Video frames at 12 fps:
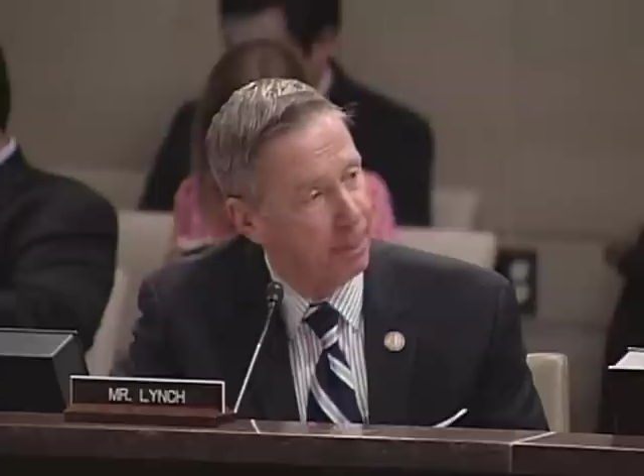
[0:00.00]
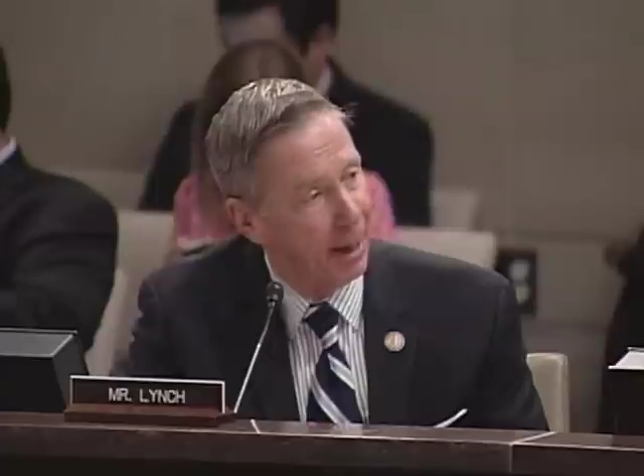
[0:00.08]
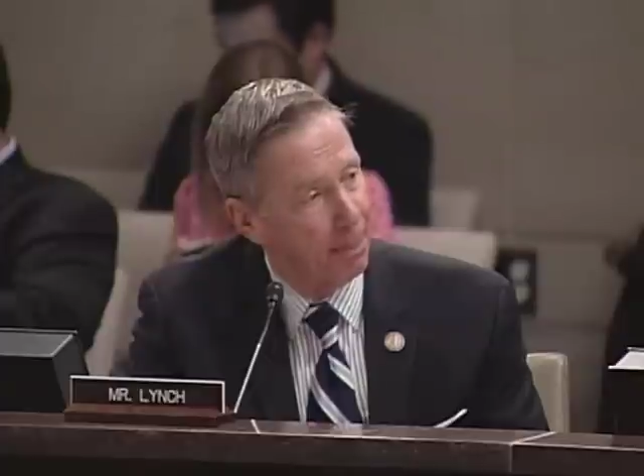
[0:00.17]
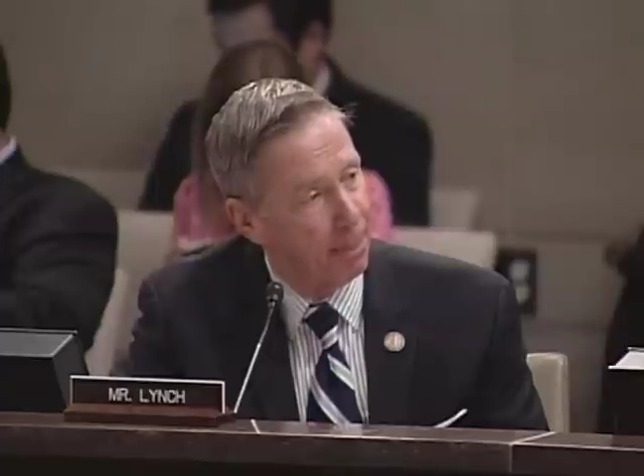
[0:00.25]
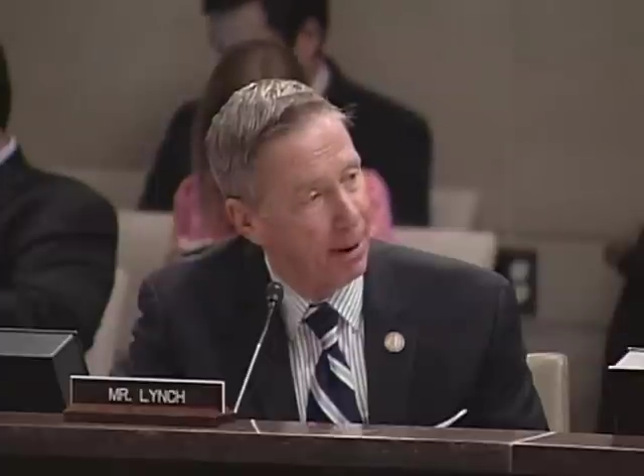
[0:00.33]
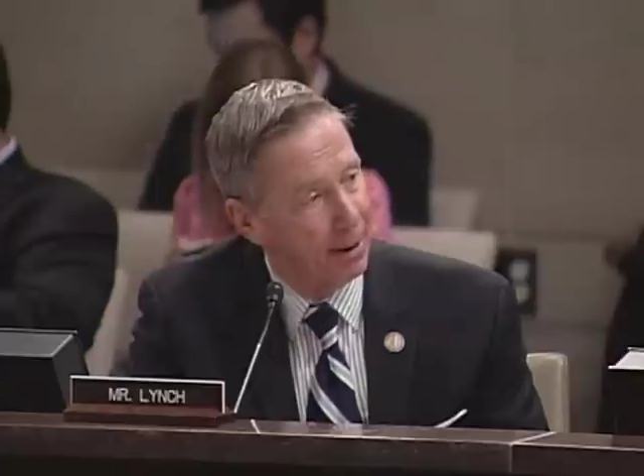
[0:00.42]

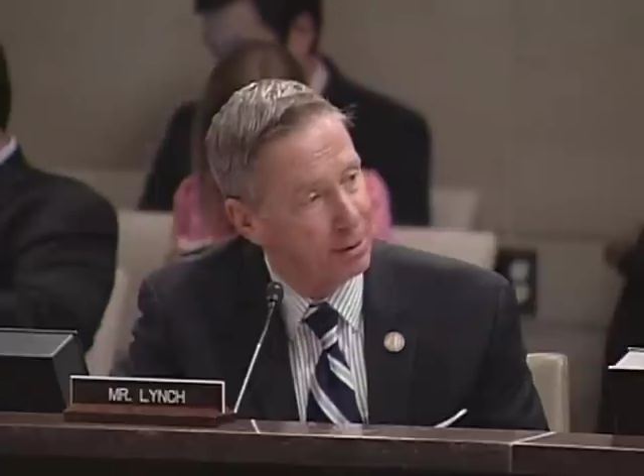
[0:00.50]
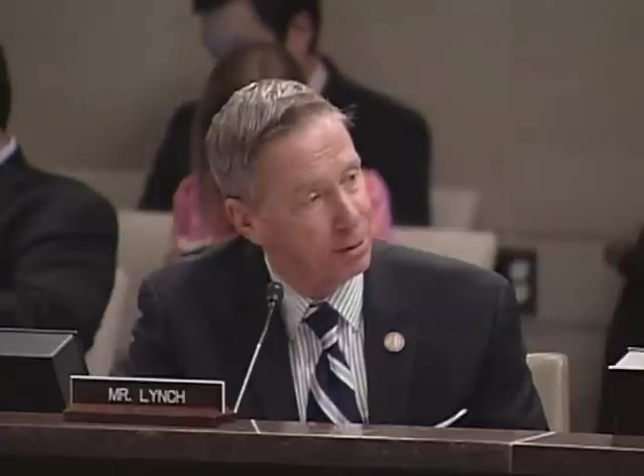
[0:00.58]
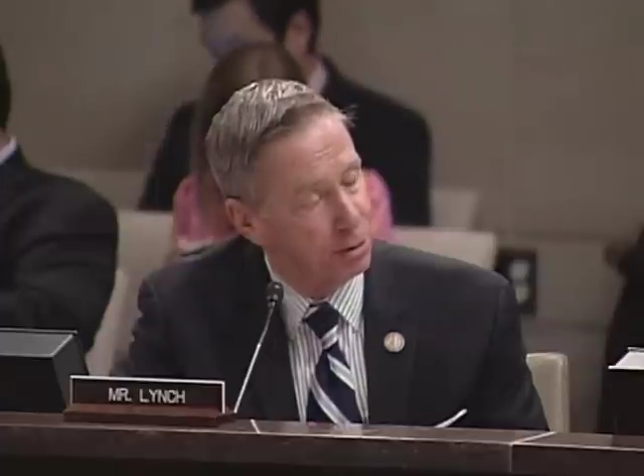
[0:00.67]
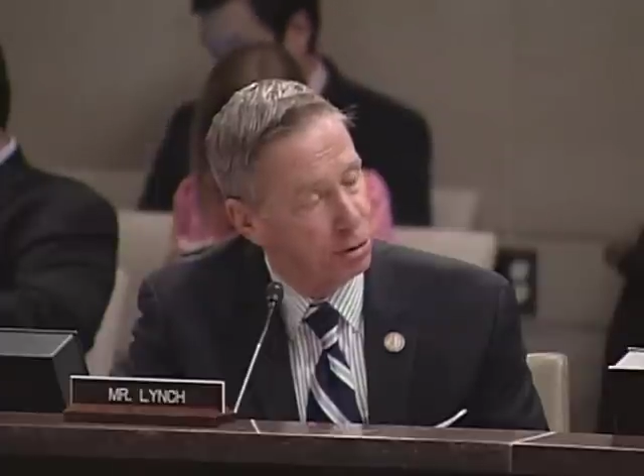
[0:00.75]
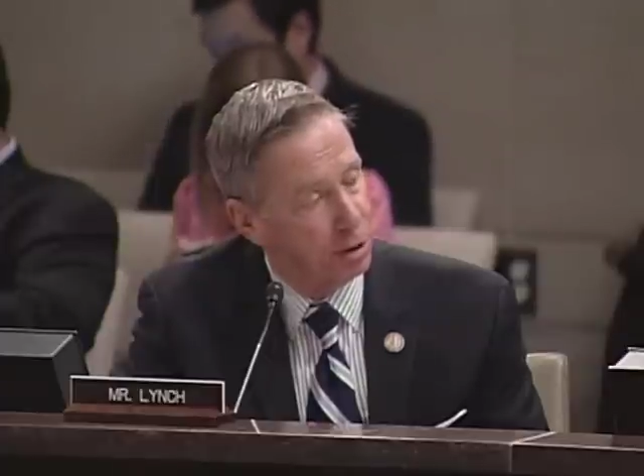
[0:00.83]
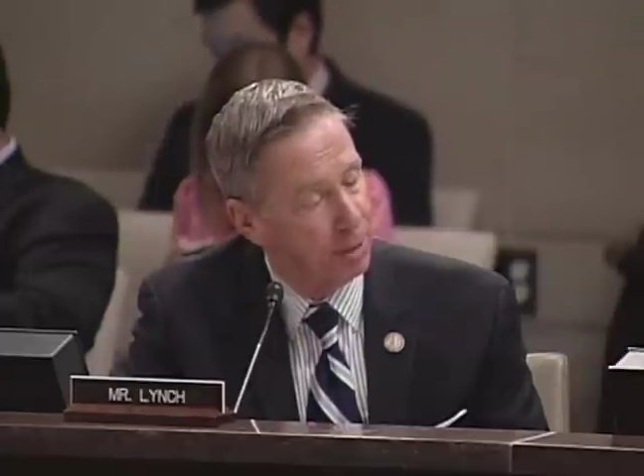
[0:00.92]

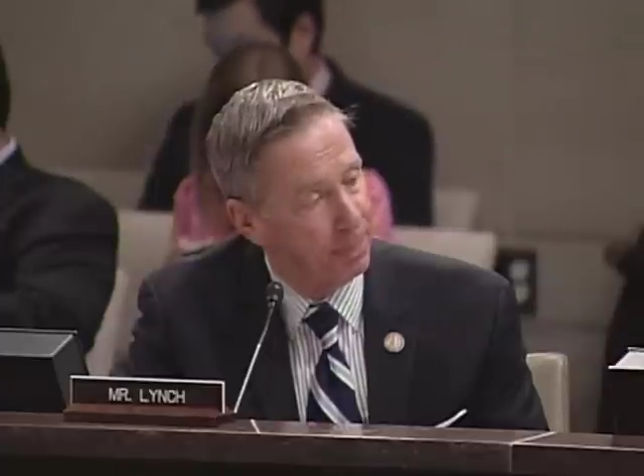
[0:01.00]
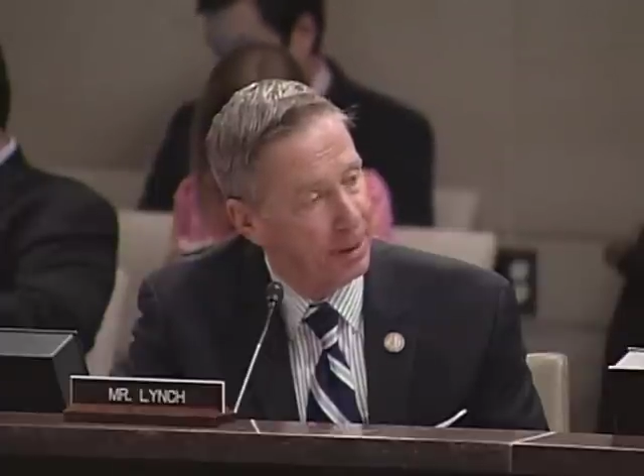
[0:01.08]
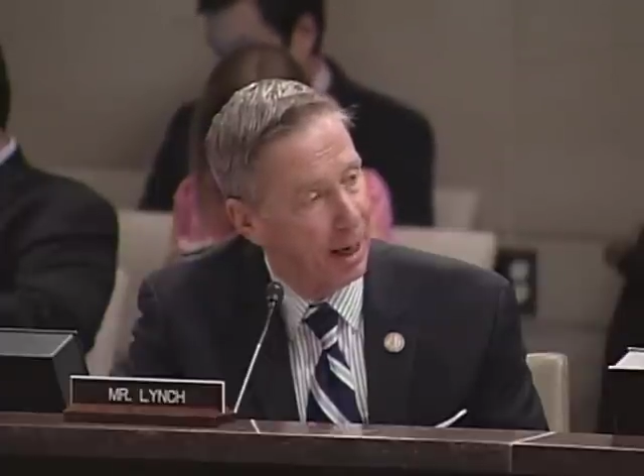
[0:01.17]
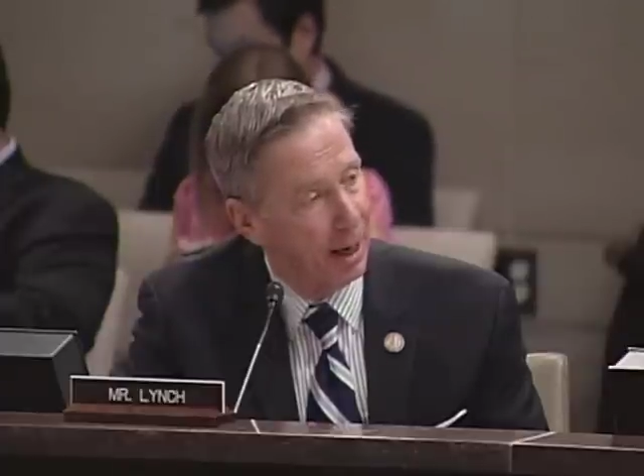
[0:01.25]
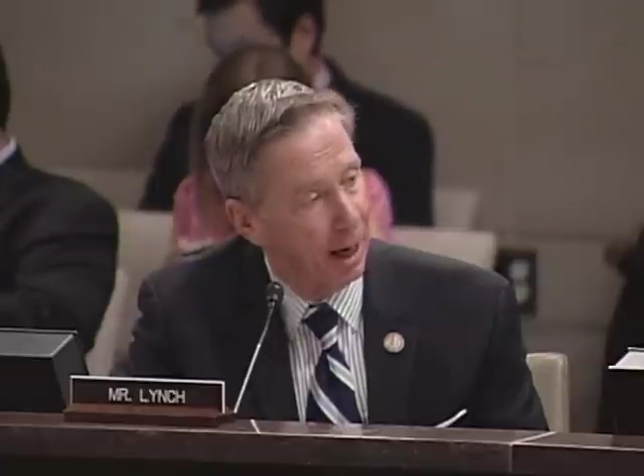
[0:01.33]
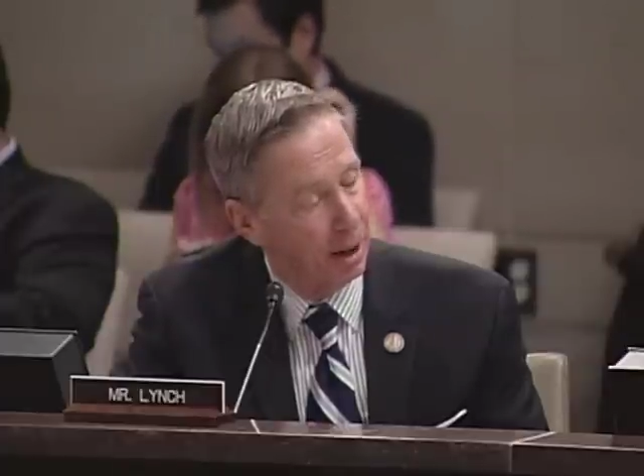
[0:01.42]
bipartisanship, and
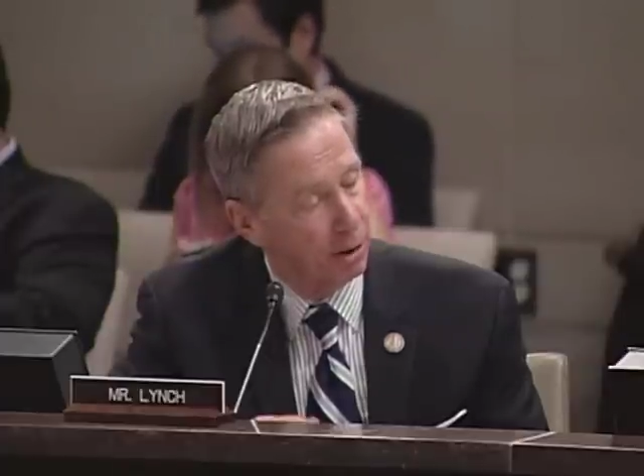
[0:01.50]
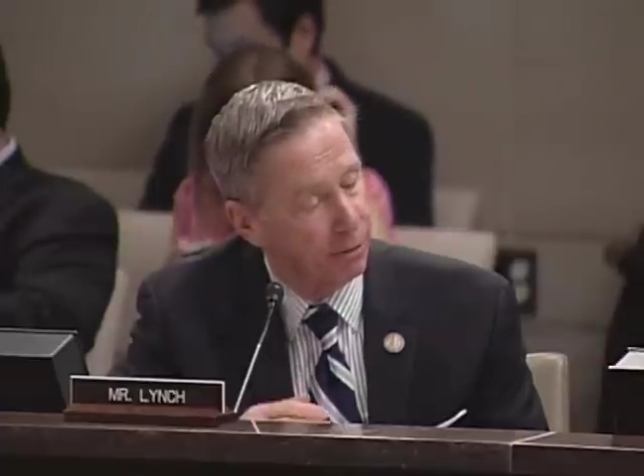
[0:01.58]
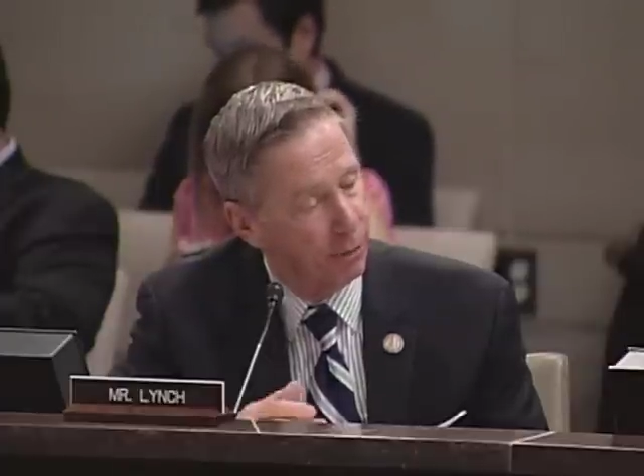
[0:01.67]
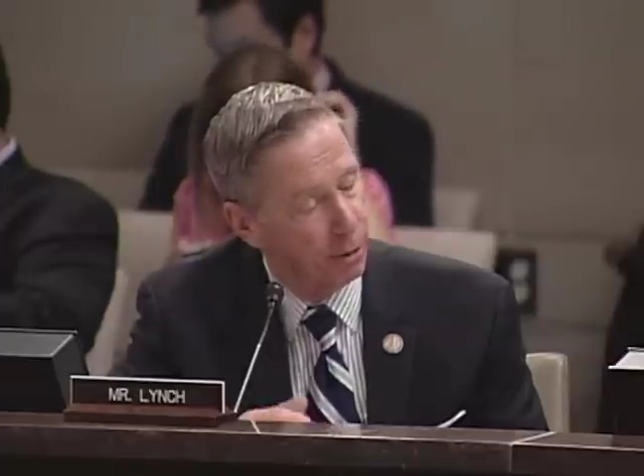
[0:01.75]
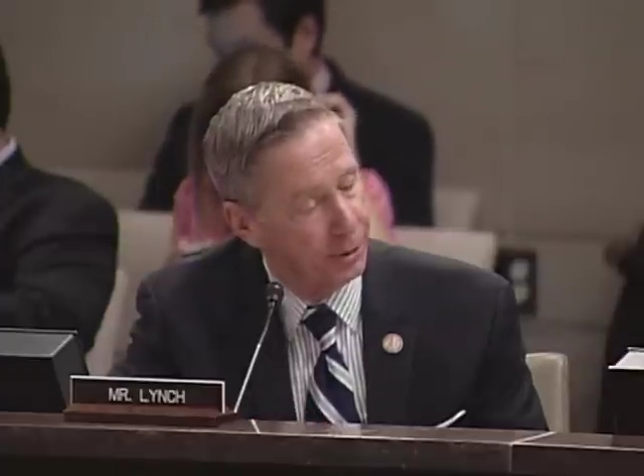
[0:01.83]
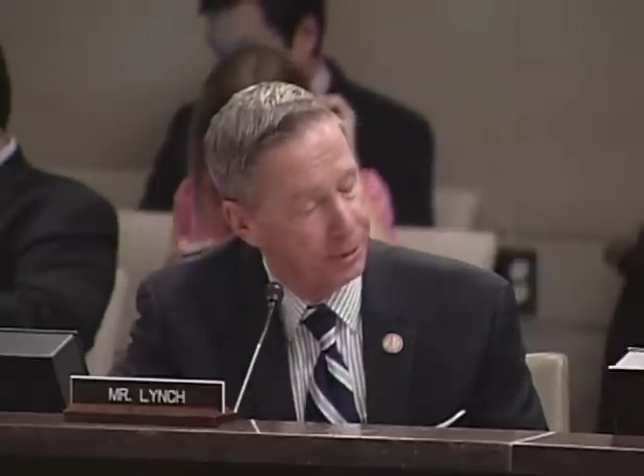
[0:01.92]
I look
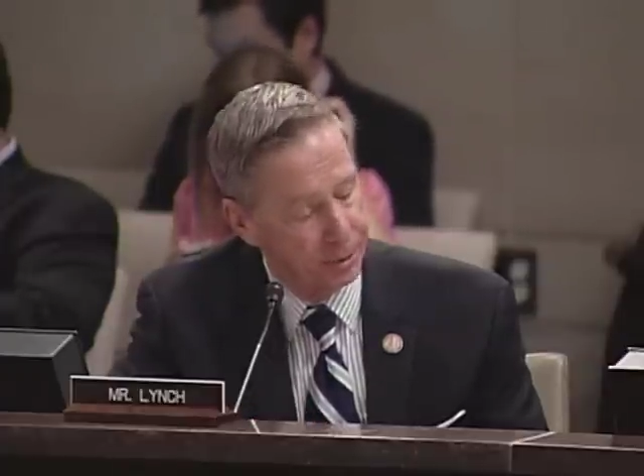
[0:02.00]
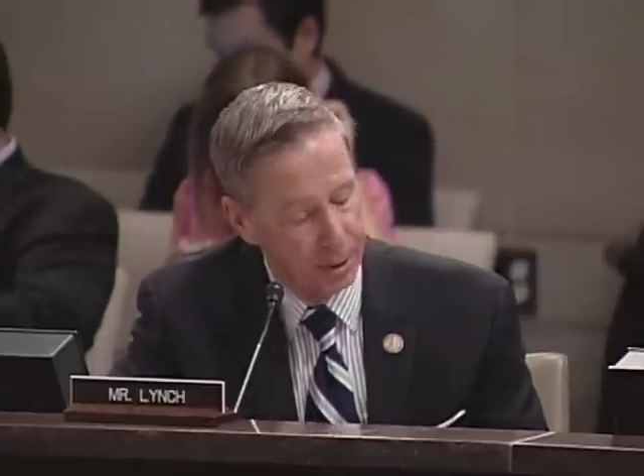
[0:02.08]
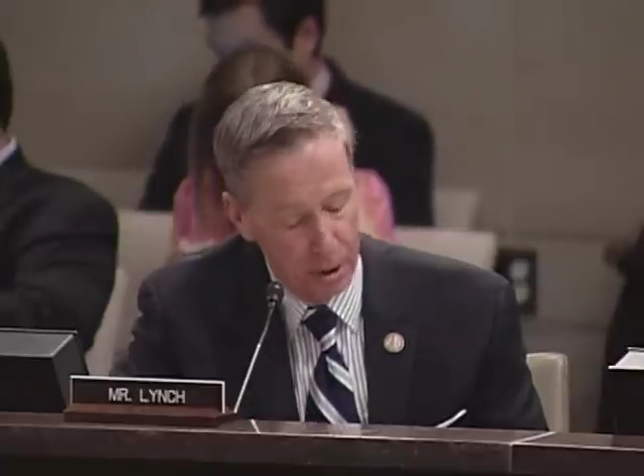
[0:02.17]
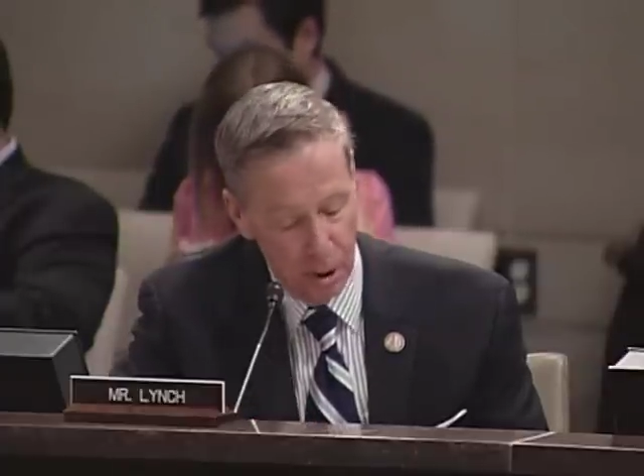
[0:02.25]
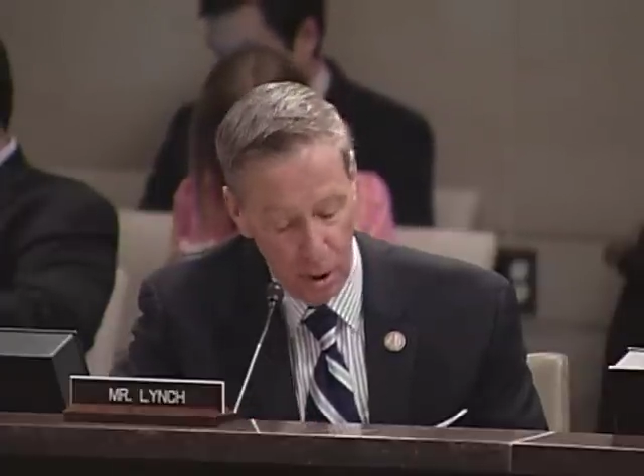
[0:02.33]
forward to